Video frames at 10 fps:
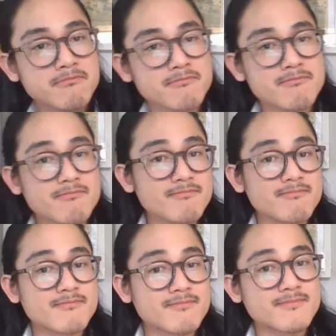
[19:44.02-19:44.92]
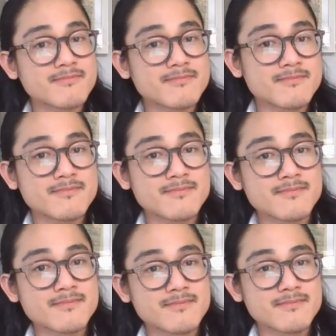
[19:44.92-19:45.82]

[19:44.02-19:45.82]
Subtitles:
(silence)